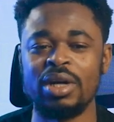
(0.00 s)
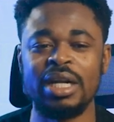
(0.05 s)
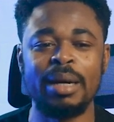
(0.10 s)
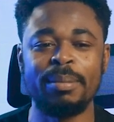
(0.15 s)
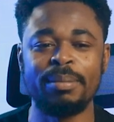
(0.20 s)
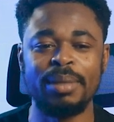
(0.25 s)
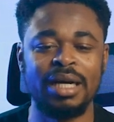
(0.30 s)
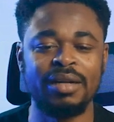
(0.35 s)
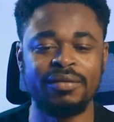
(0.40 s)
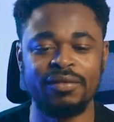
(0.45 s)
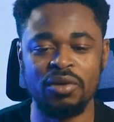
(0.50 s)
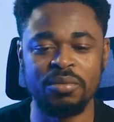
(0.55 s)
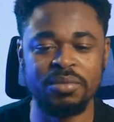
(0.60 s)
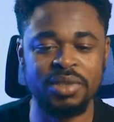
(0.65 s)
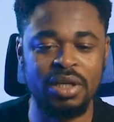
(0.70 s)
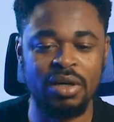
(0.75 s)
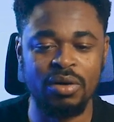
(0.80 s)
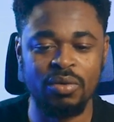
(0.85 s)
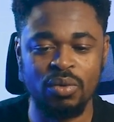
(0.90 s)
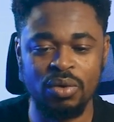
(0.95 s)
to other platforms
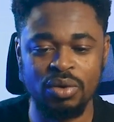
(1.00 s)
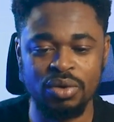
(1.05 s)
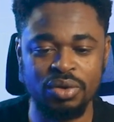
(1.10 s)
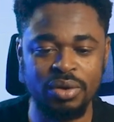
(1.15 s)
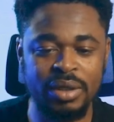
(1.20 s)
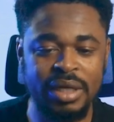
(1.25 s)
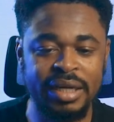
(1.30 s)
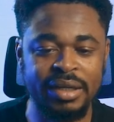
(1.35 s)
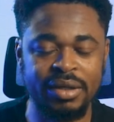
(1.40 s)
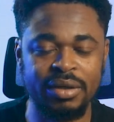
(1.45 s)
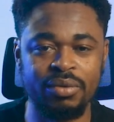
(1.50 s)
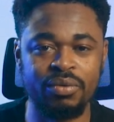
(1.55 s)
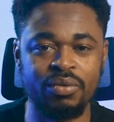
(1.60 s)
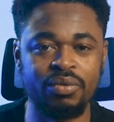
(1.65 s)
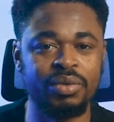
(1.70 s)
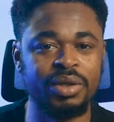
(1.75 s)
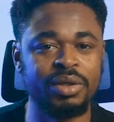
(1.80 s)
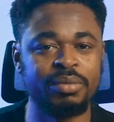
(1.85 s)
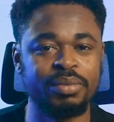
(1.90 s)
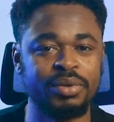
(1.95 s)
that will want to like
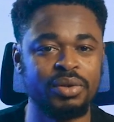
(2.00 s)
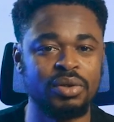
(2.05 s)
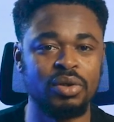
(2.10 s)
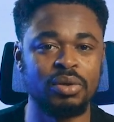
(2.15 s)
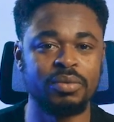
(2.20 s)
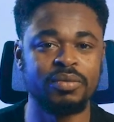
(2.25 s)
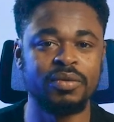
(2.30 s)
rip you